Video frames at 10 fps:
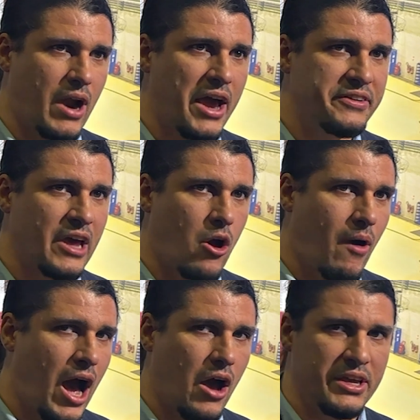right now
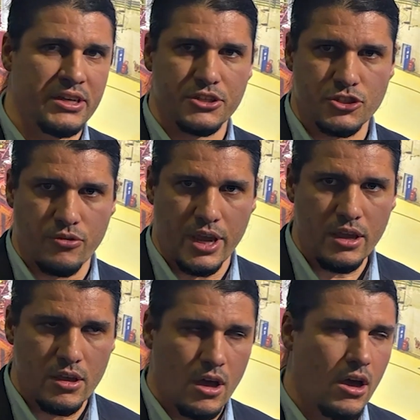our industry,
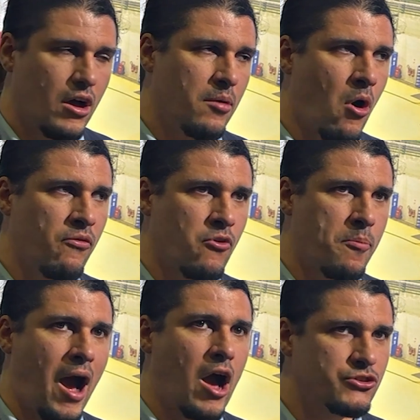both for
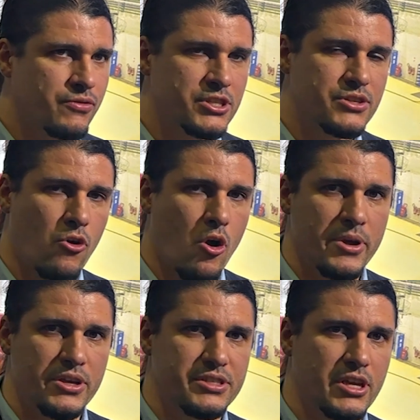power
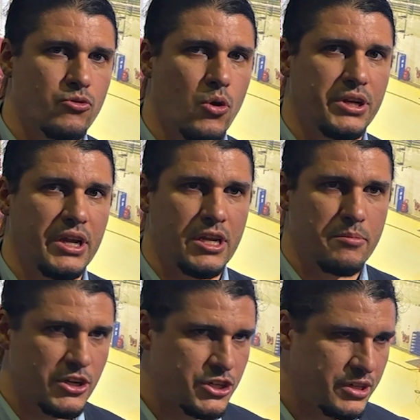transformers and rotating
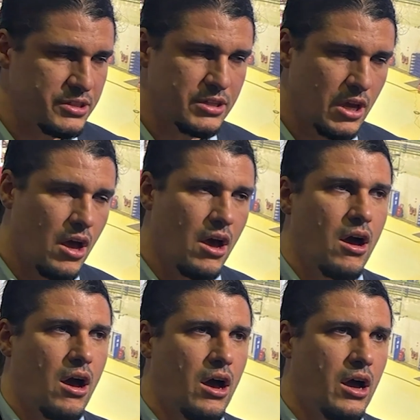machines.
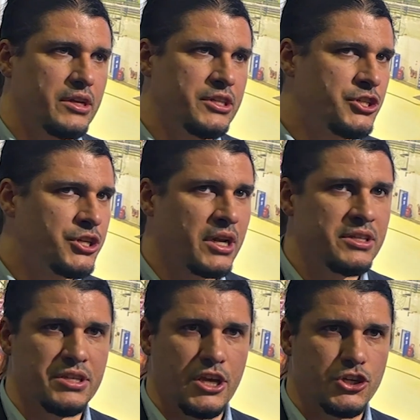
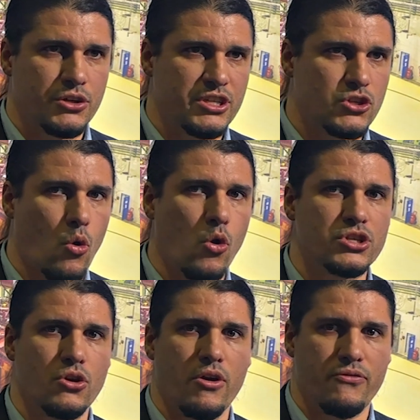Digitalization is
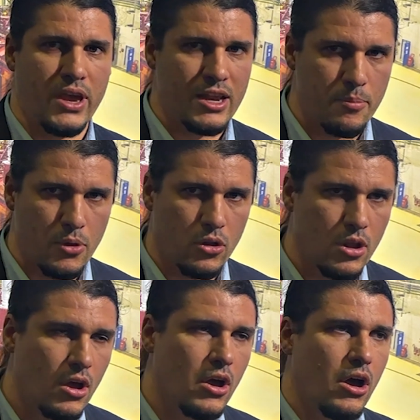also available
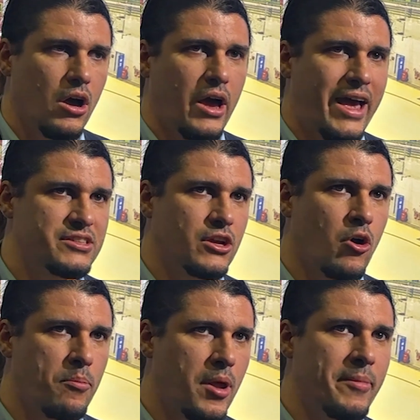as a
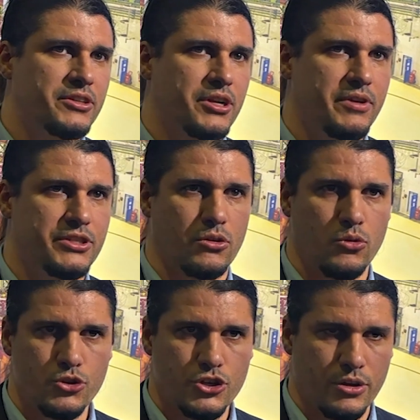complementary
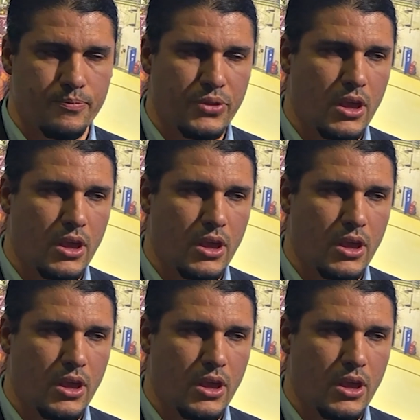solution.